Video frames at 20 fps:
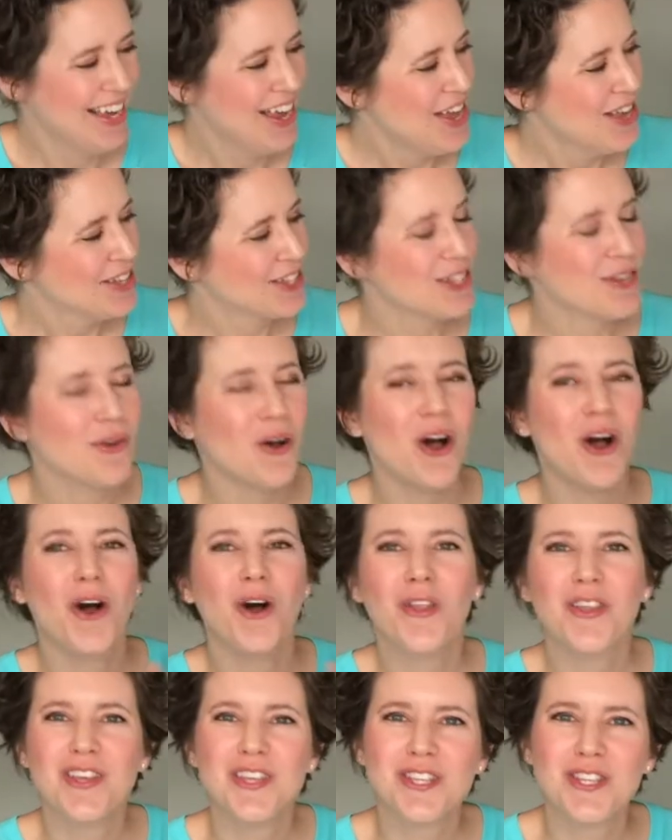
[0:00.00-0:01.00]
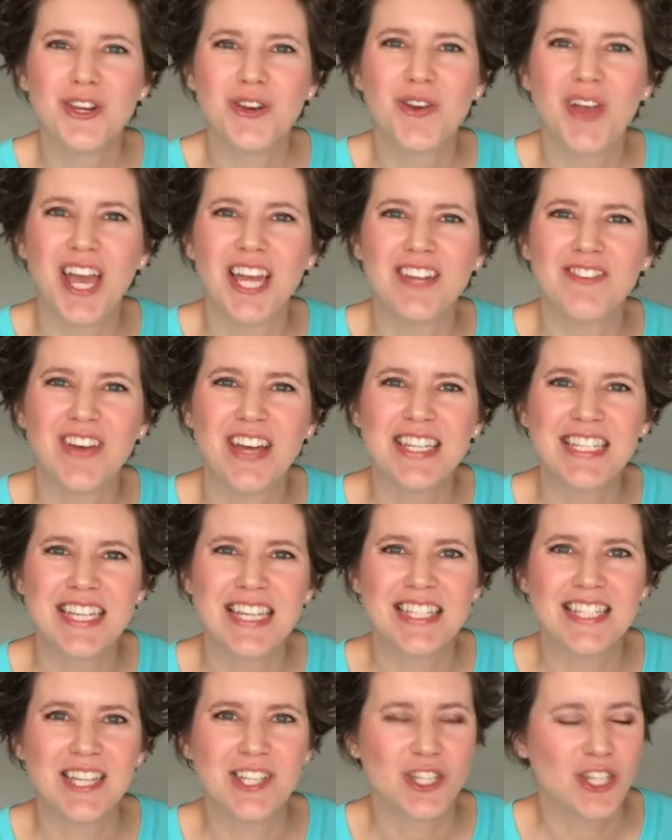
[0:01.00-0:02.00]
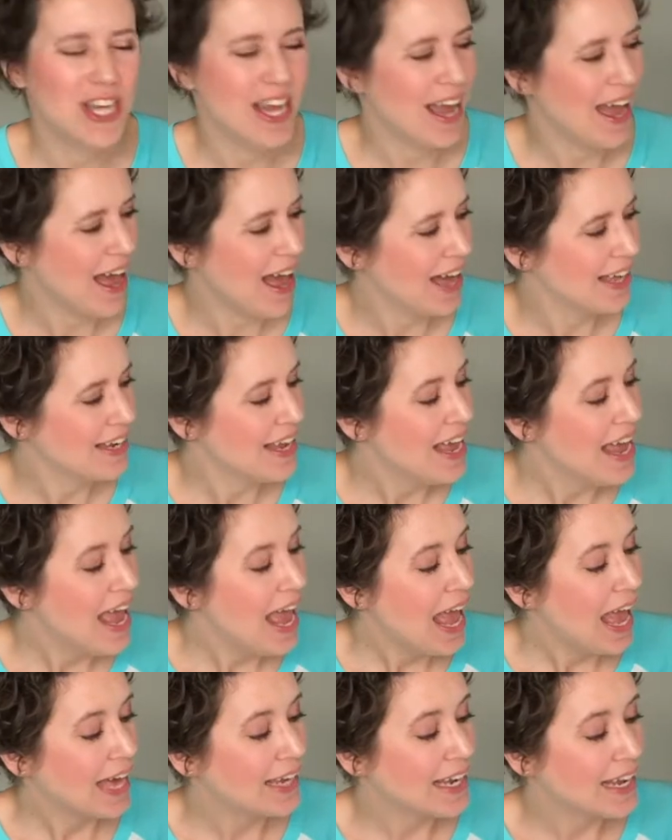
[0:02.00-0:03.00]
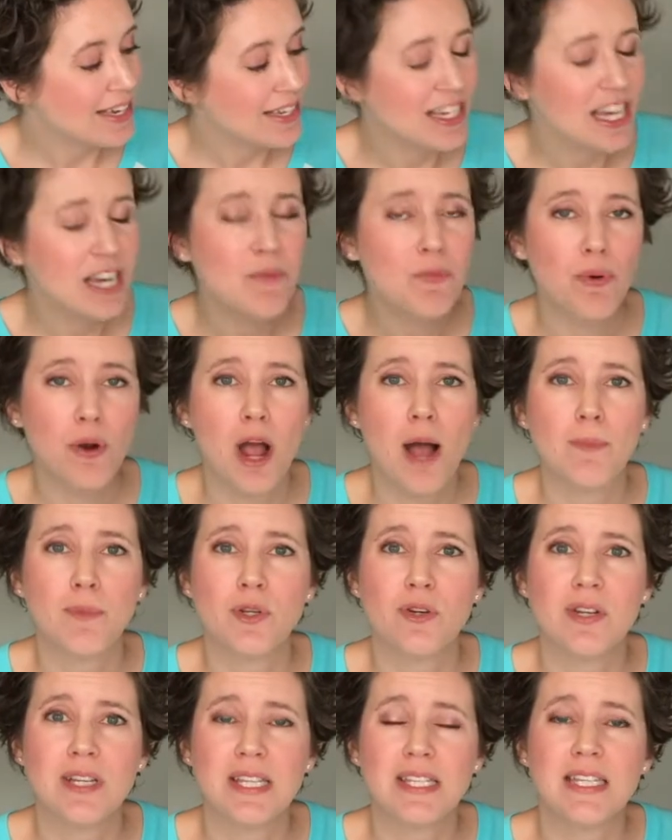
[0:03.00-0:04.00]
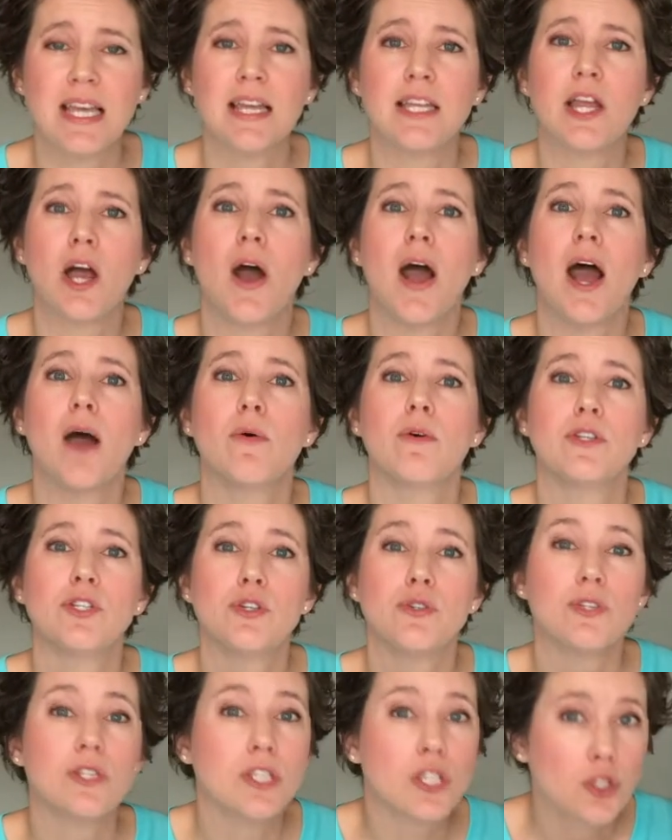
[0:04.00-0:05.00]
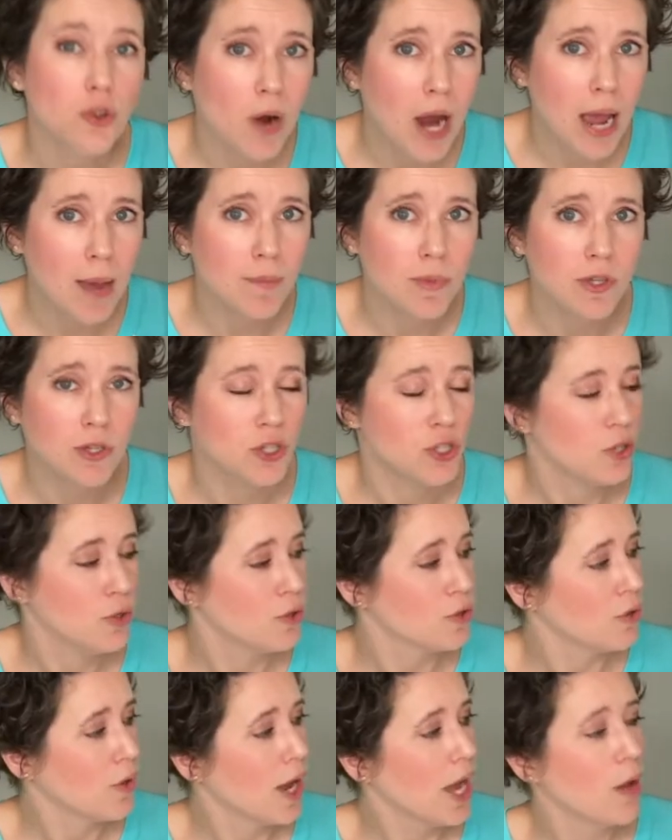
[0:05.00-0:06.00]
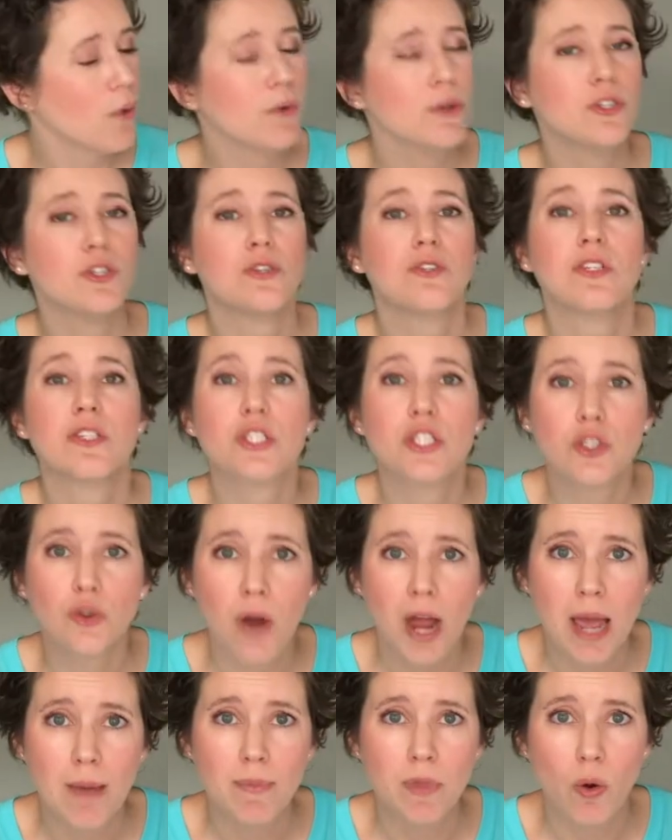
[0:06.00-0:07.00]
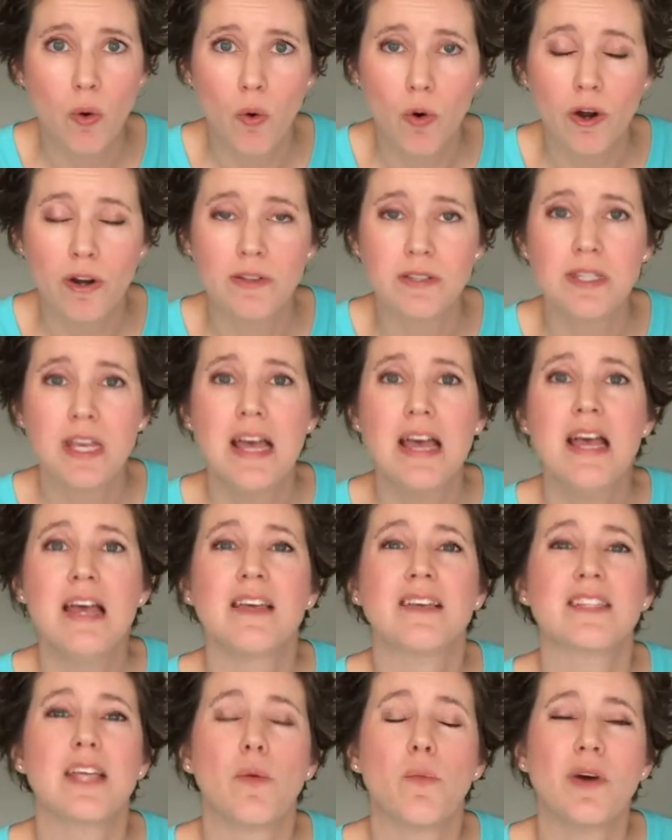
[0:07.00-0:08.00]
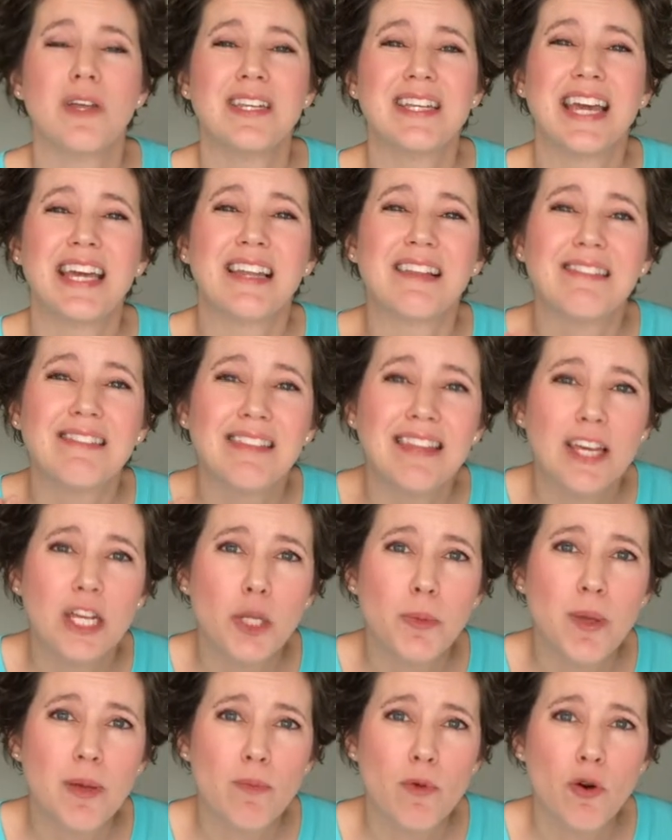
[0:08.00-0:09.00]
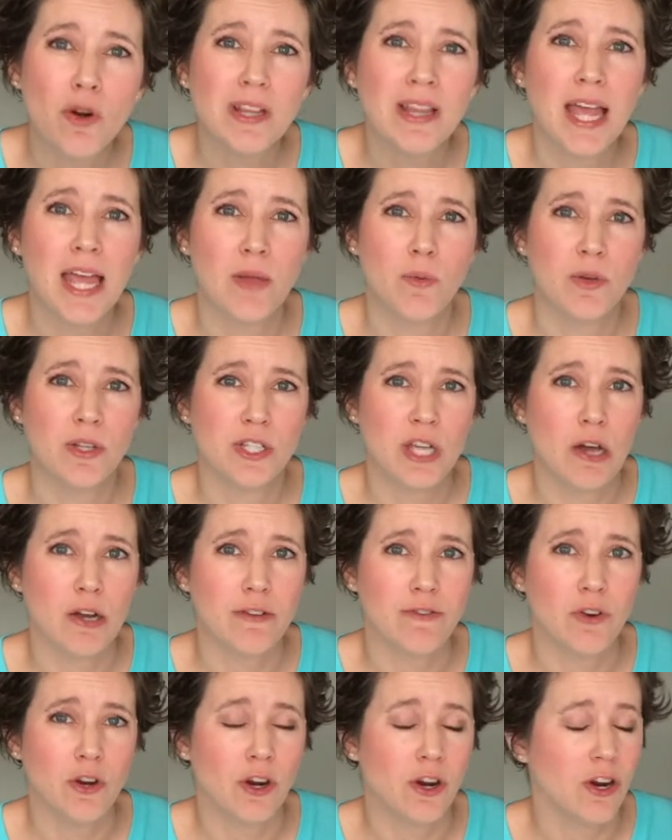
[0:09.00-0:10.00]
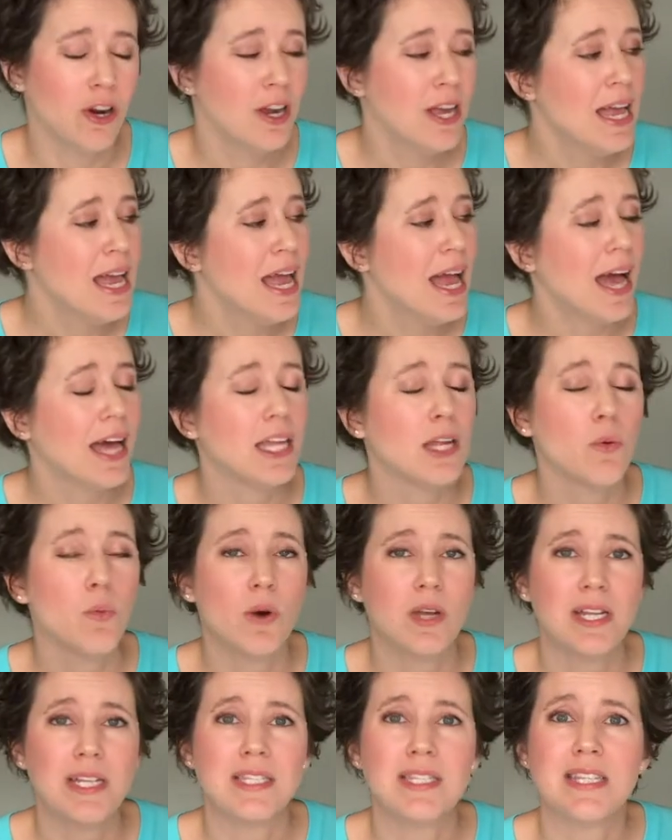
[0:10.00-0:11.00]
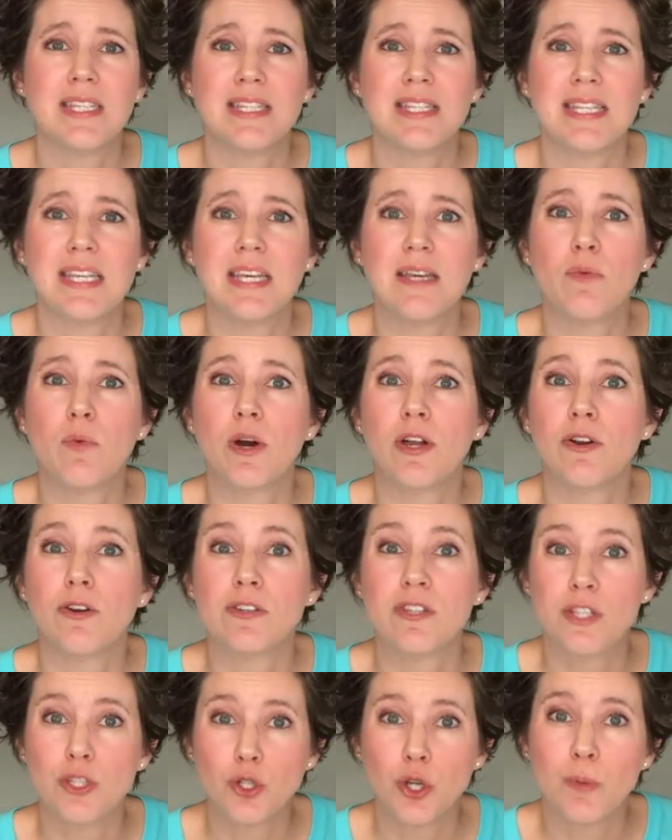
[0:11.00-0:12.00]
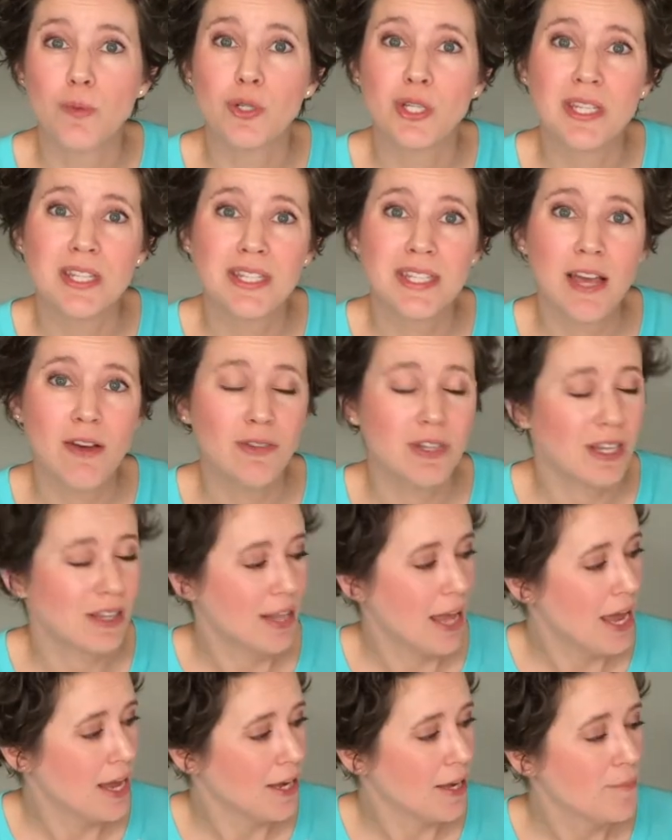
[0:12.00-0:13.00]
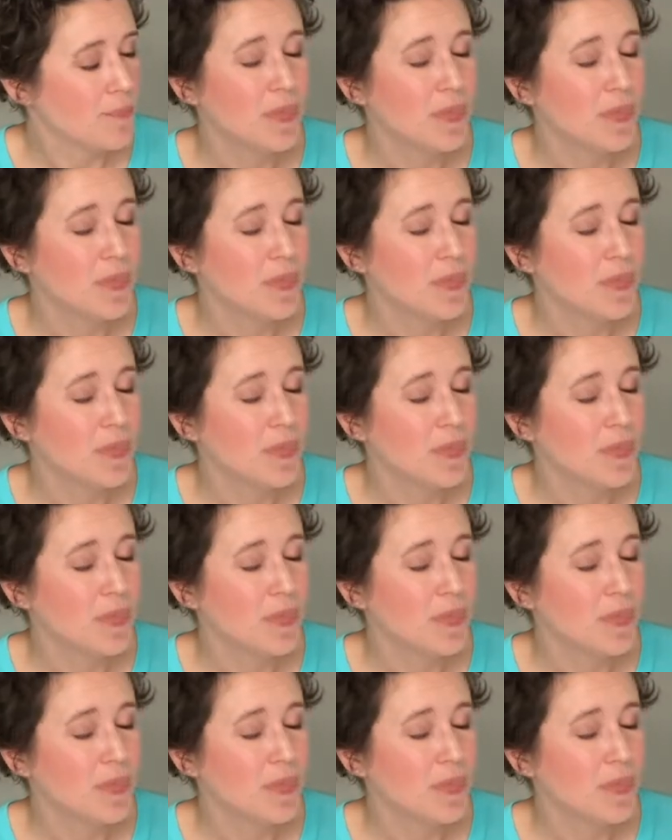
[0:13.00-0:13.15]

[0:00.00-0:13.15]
So all these creative ideas that she had, and I did prompt her to say, now how would you describe the shoes, or how would you describe the horns? Because I wanted to get a little bit more language out of her, and I wanted to see what her description sounded like.